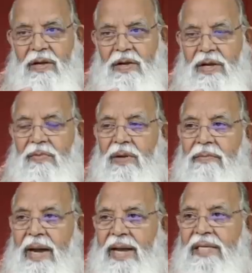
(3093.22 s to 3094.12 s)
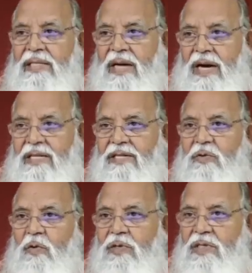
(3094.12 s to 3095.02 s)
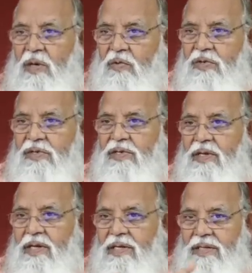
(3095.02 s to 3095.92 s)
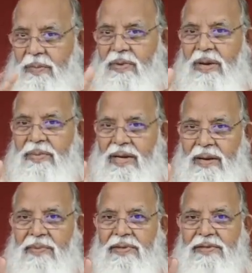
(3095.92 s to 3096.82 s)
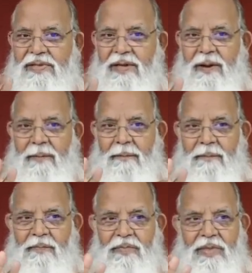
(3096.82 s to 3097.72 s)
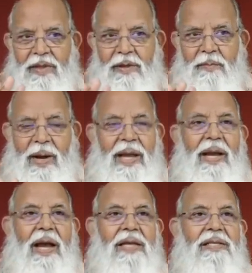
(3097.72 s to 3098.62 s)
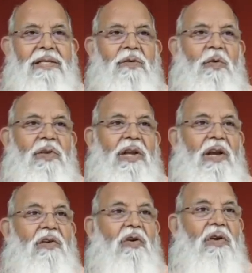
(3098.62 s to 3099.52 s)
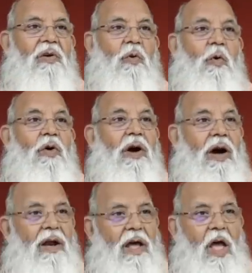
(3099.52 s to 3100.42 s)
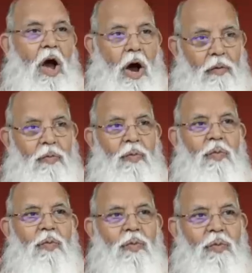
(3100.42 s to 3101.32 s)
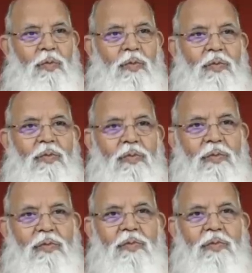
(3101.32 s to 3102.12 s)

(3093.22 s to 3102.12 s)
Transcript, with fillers: If the mic starts his own sounds, sometimes it happens. Mike has his own electronic omkar. Om.